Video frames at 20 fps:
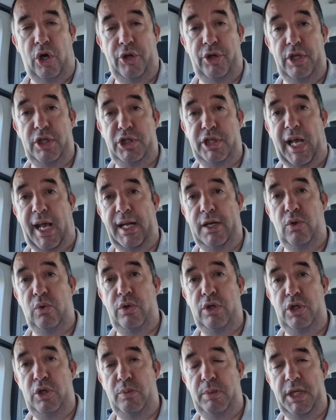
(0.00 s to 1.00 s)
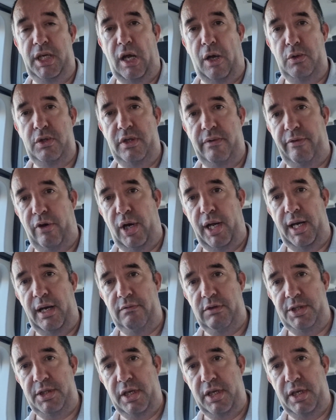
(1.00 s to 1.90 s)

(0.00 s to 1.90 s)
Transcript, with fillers: on the channel and you'll be notified every